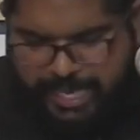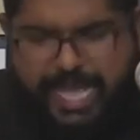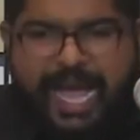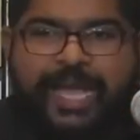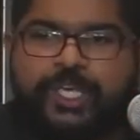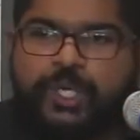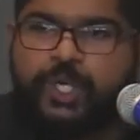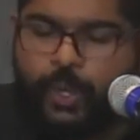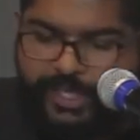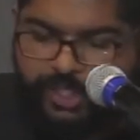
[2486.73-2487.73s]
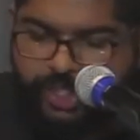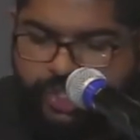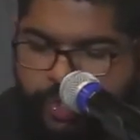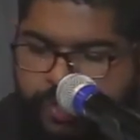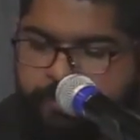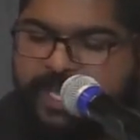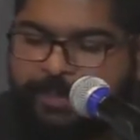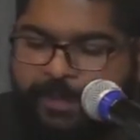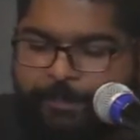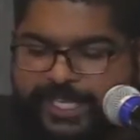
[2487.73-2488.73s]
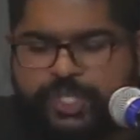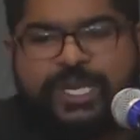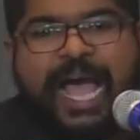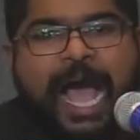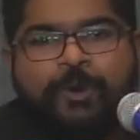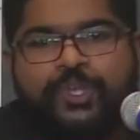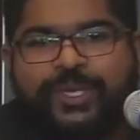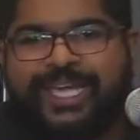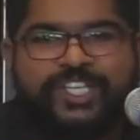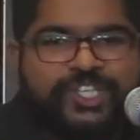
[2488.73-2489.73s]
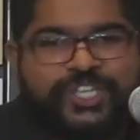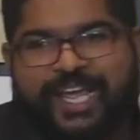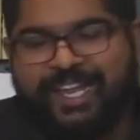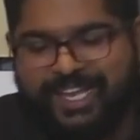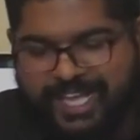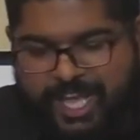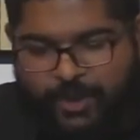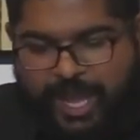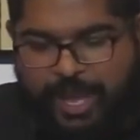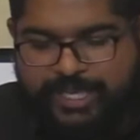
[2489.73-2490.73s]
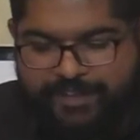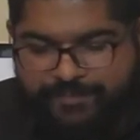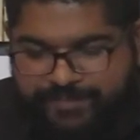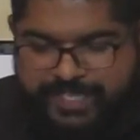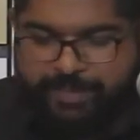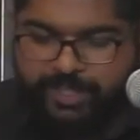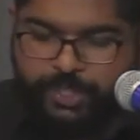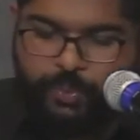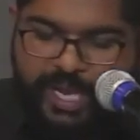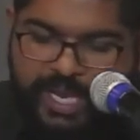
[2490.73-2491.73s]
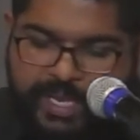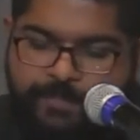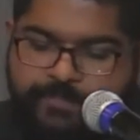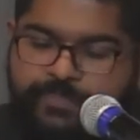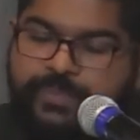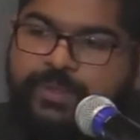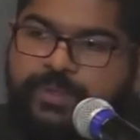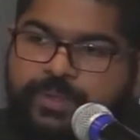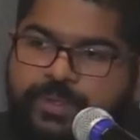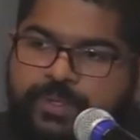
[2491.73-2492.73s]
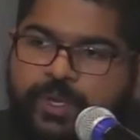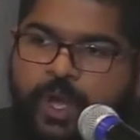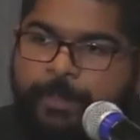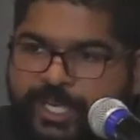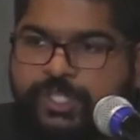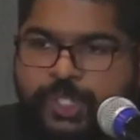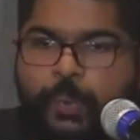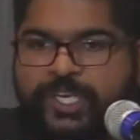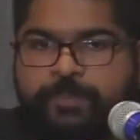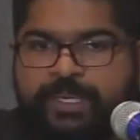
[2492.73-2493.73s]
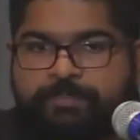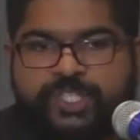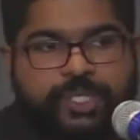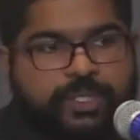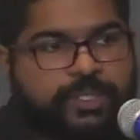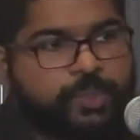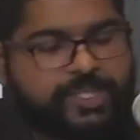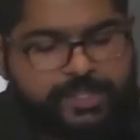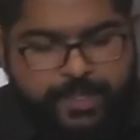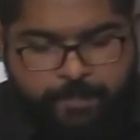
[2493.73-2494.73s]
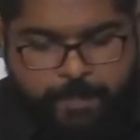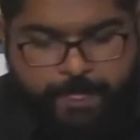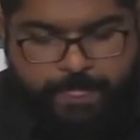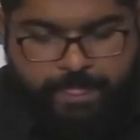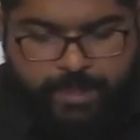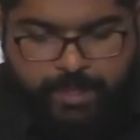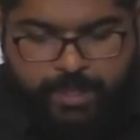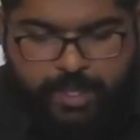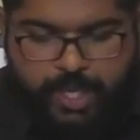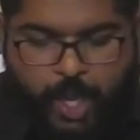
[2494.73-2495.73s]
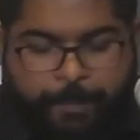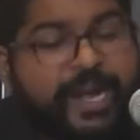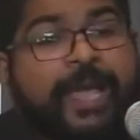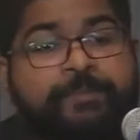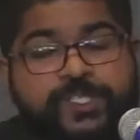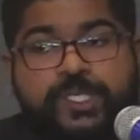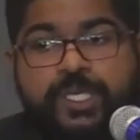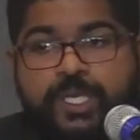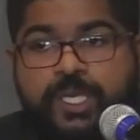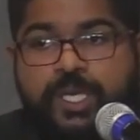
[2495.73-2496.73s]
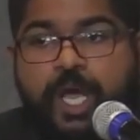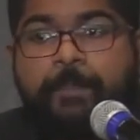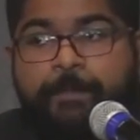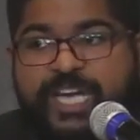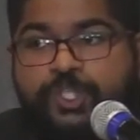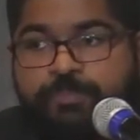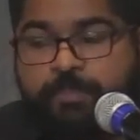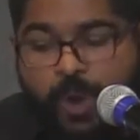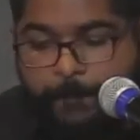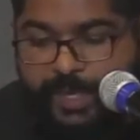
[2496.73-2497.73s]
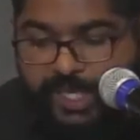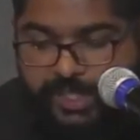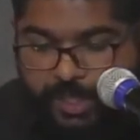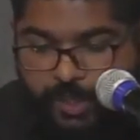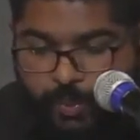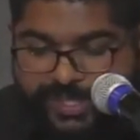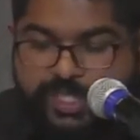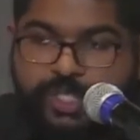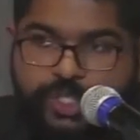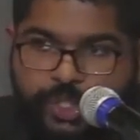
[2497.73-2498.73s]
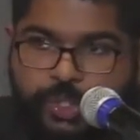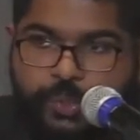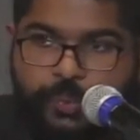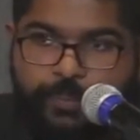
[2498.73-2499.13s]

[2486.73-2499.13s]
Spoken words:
are you going to choose people based on how you can gel or how comfortable you are? Or because you want to be missional towards them? Or perhaps a much more personal question to you.